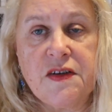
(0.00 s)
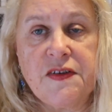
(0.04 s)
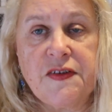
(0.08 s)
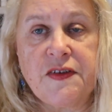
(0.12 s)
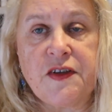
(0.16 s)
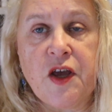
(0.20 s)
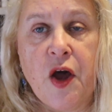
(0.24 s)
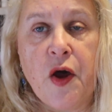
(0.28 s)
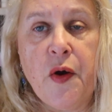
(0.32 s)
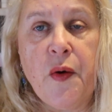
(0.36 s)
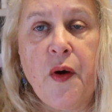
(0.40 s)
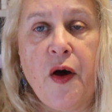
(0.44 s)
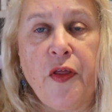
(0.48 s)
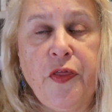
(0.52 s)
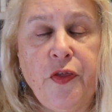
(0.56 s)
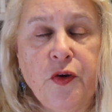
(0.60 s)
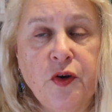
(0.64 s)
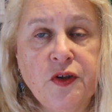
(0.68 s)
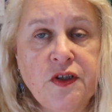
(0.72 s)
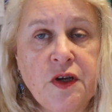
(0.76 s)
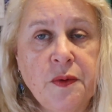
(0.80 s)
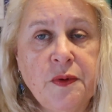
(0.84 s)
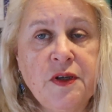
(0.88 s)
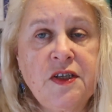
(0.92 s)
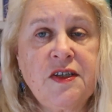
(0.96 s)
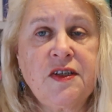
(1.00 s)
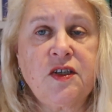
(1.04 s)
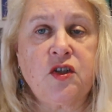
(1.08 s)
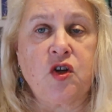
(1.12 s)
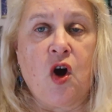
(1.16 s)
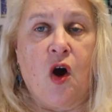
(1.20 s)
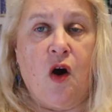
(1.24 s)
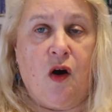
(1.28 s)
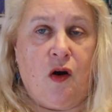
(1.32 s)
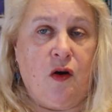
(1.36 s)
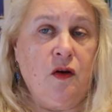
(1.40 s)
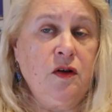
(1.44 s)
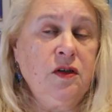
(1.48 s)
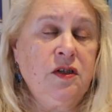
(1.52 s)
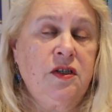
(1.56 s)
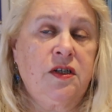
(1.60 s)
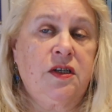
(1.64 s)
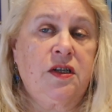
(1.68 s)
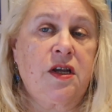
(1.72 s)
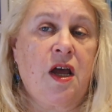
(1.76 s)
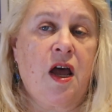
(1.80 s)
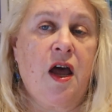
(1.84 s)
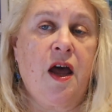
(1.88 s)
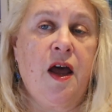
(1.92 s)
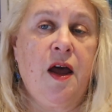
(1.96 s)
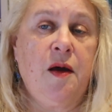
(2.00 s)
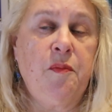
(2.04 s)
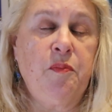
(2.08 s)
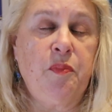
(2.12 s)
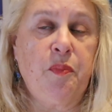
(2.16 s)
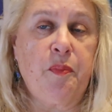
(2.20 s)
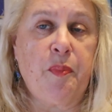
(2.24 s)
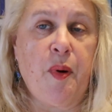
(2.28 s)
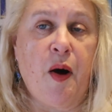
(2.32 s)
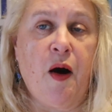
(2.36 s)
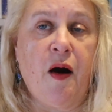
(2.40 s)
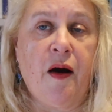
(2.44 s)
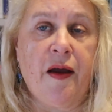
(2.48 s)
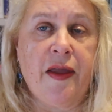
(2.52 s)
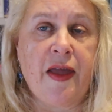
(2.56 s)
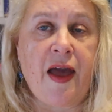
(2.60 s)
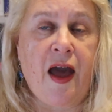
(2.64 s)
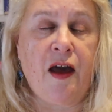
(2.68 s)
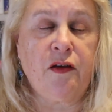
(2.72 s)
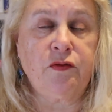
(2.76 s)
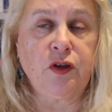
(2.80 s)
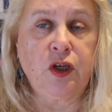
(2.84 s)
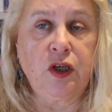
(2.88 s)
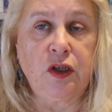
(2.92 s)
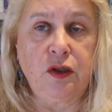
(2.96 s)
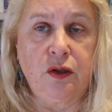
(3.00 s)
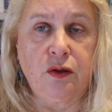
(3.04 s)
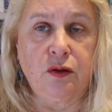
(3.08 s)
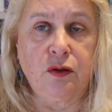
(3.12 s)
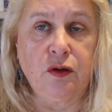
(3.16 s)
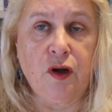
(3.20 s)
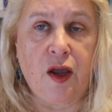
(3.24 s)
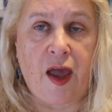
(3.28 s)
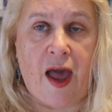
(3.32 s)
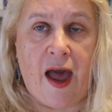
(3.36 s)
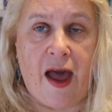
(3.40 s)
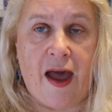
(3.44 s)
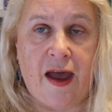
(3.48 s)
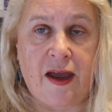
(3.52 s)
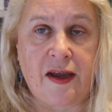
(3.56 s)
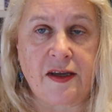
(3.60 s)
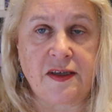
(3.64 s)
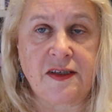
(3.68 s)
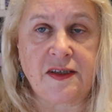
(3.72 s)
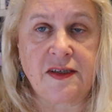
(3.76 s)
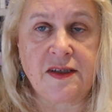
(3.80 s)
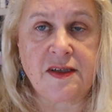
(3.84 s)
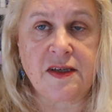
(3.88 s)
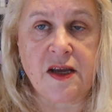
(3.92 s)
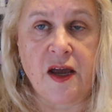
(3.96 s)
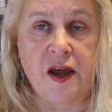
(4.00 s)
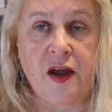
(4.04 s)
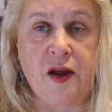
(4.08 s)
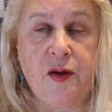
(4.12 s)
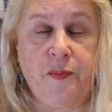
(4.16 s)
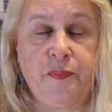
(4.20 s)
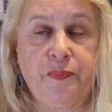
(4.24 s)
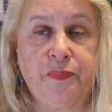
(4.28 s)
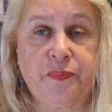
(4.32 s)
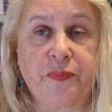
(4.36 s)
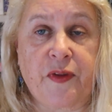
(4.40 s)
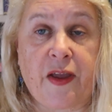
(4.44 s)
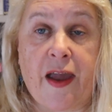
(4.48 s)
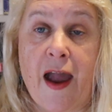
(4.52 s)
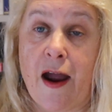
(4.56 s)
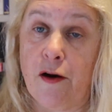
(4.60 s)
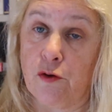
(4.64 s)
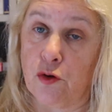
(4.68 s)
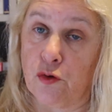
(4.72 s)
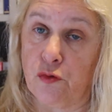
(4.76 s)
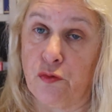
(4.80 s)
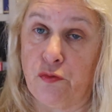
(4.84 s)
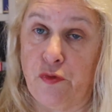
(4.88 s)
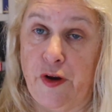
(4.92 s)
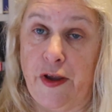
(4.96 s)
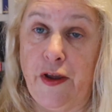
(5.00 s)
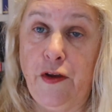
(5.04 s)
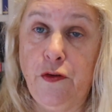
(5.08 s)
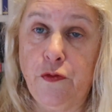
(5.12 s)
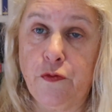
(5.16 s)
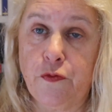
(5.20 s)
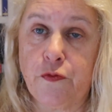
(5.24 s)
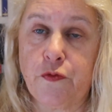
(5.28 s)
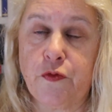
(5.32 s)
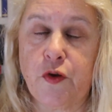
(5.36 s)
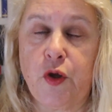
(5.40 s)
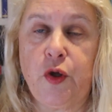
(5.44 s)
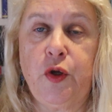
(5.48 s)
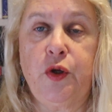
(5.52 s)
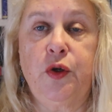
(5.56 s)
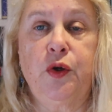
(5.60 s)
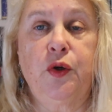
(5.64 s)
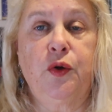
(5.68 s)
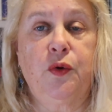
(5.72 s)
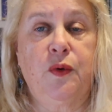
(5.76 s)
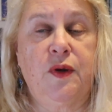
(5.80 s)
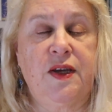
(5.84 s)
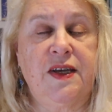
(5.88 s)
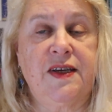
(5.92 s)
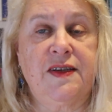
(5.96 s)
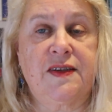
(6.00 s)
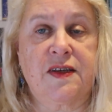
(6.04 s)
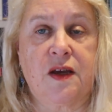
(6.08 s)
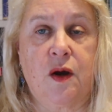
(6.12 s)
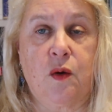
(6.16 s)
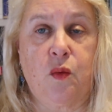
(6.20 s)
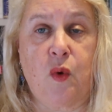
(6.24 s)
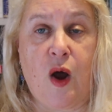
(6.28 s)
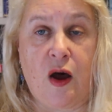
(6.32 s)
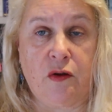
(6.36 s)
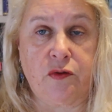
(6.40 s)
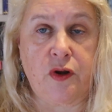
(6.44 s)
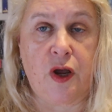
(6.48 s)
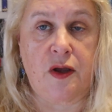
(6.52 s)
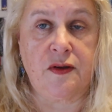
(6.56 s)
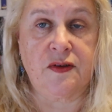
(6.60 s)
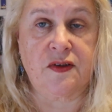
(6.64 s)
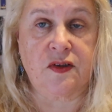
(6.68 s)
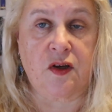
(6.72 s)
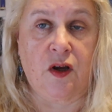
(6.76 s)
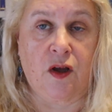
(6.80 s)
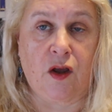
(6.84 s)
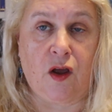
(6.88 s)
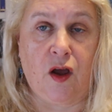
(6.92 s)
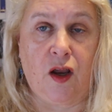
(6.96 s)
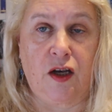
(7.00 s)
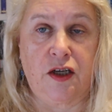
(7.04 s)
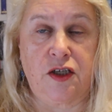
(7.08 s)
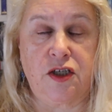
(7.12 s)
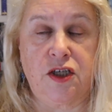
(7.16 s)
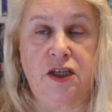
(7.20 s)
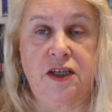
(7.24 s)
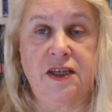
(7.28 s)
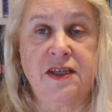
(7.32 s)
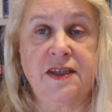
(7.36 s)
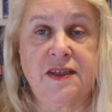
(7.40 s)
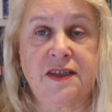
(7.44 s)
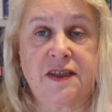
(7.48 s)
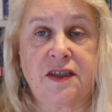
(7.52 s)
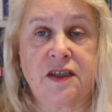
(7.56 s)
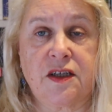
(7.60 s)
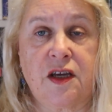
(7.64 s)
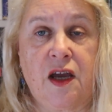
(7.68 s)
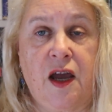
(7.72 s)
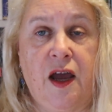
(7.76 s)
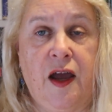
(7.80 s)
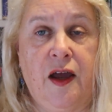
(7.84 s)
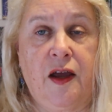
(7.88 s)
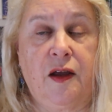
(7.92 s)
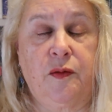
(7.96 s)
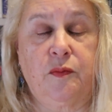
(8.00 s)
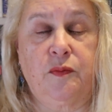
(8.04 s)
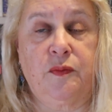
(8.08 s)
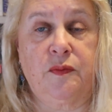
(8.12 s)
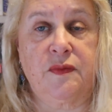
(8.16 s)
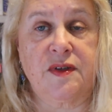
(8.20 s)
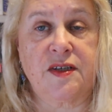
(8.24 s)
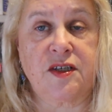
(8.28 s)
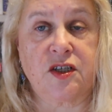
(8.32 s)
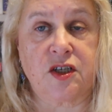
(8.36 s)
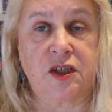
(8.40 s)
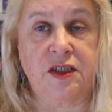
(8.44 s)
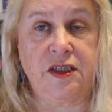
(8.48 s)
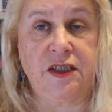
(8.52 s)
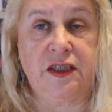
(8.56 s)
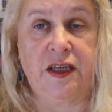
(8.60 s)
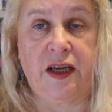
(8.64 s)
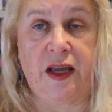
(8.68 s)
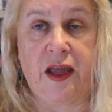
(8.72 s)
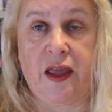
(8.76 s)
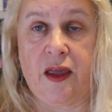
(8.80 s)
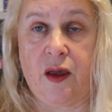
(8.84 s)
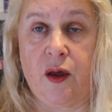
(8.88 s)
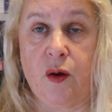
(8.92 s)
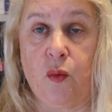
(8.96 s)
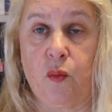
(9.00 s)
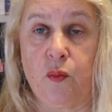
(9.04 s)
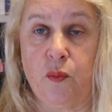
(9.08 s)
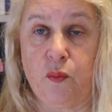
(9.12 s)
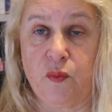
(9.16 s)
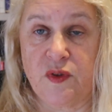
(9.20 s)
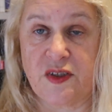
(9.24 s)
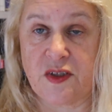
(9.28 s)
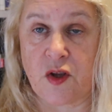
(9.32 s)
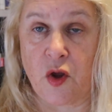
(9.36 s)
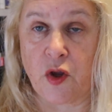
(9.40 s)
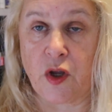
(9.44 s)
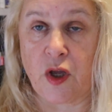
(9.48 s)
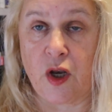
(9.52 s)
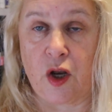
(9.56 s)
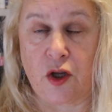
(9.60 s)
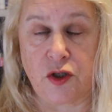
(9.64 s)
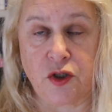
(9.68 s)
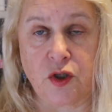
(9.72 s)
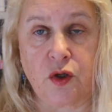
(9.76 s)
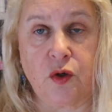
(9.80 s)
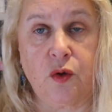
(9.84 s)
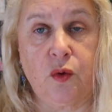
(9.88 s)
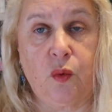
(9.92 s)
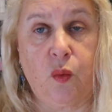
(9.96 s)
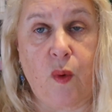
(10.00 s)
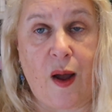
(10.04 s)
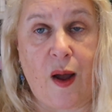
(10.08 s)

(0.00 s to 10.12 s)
So I thought I would start um, by having a look at um, Carol Ryff, who is a well-known psychologist um, studying psychological